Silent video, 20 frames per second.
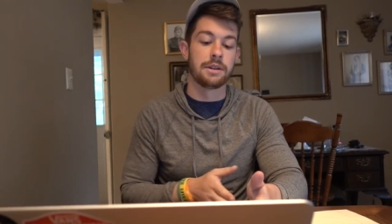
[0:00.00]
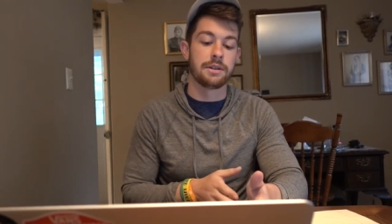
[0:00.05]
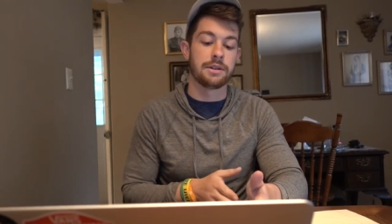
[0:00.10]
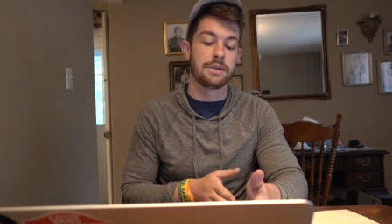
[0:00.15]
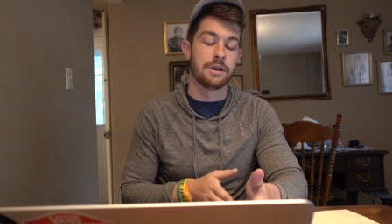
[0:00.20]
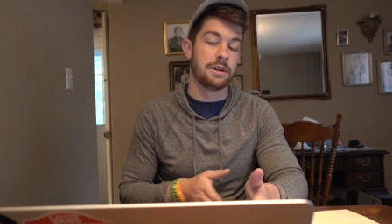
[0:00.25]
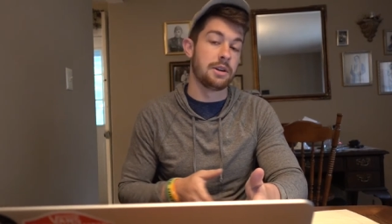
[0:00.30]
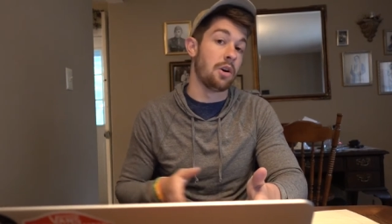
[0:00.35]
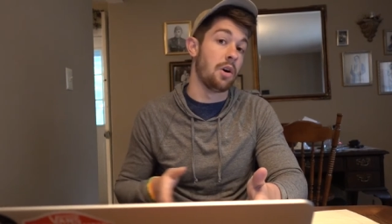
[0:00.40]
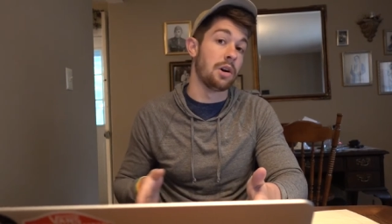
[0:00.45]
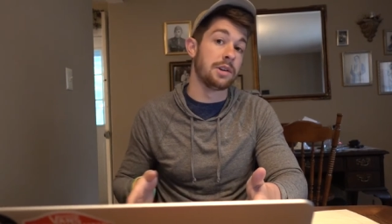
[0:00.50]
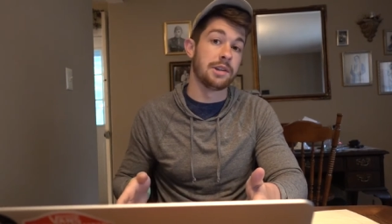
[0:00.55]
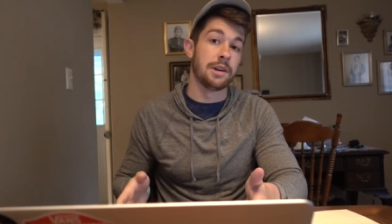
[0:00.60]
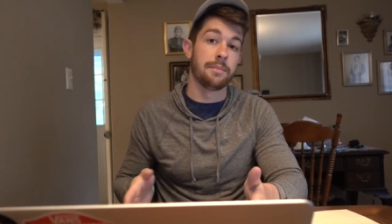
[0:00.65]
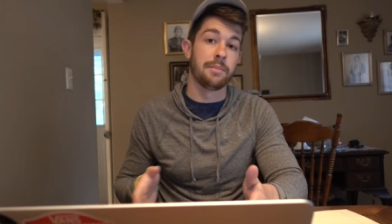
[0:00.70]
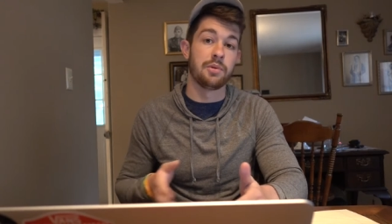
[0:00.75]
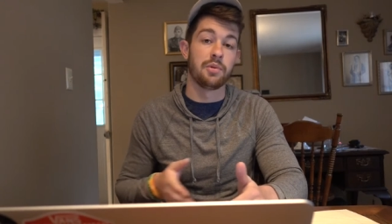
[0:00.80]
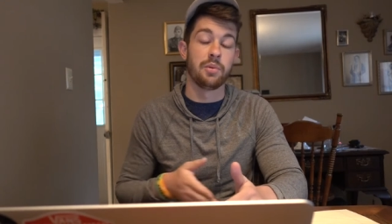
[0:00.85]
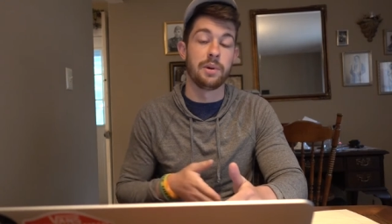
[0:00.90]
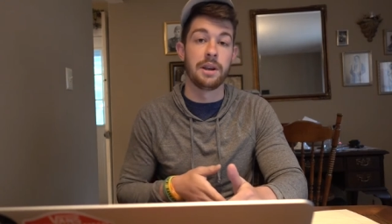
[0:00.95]
it's a toss
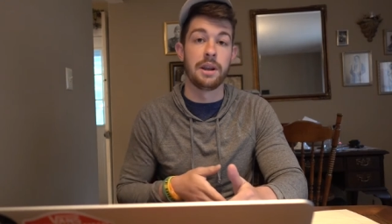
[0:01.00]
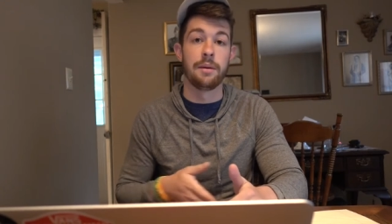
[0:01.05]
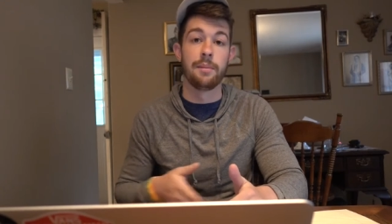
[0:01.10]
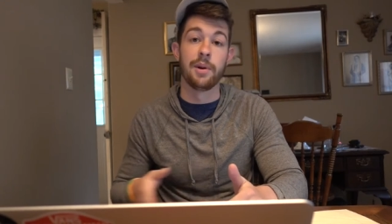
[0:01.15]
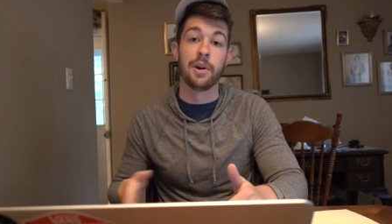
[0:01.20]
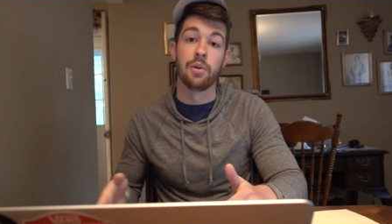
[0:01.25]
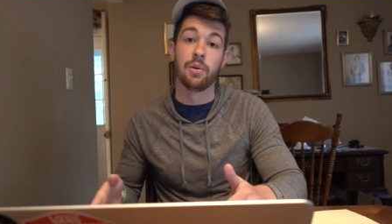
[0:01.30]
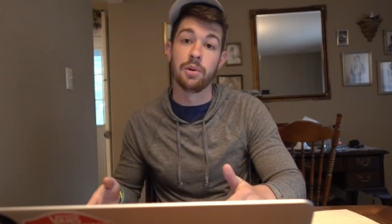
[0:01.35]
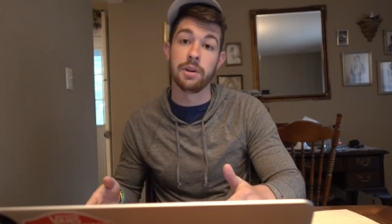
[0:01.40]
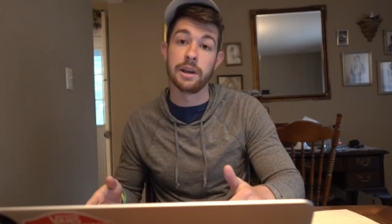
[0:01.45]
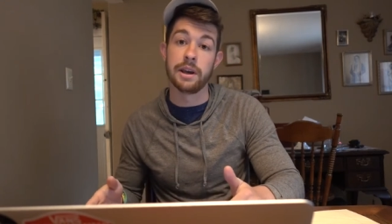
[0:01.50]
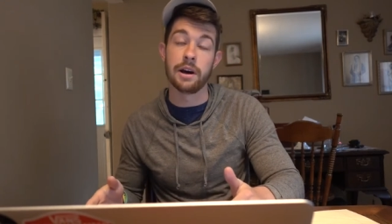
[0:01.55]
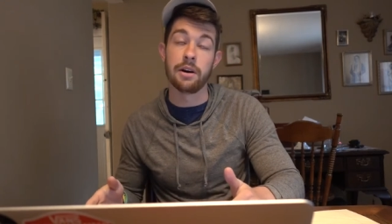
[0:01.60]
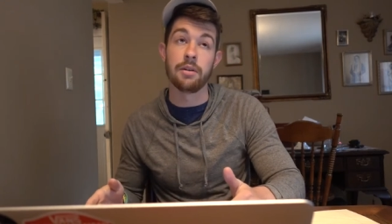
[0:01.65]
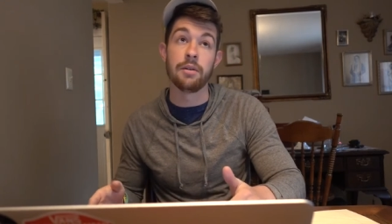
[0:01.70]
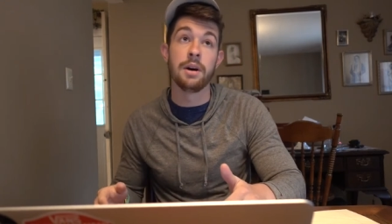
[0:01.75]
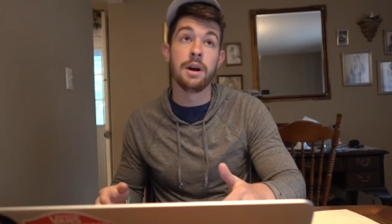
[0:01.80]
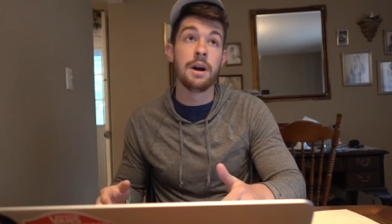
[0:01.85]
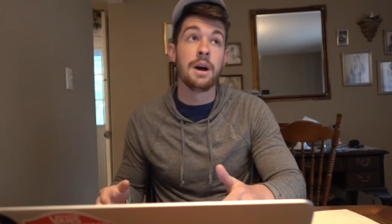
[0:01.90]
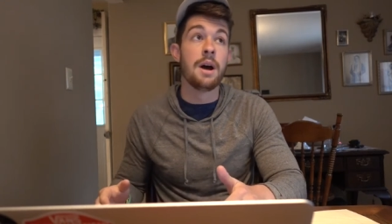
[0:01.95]
up between him and
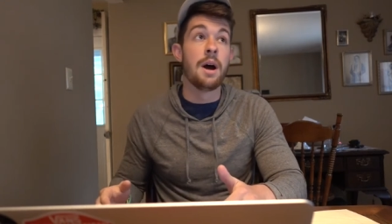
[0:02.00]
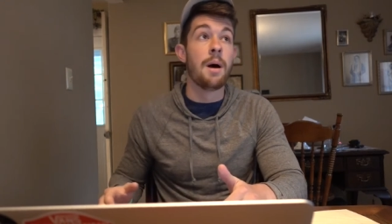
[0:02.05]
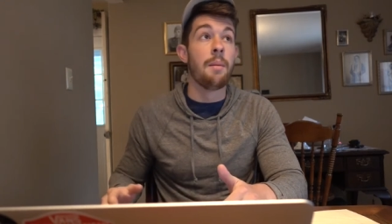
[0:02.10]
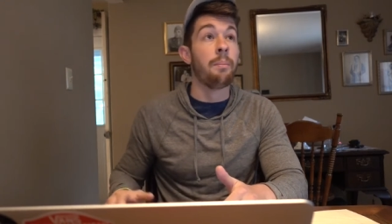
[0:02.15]
Julio.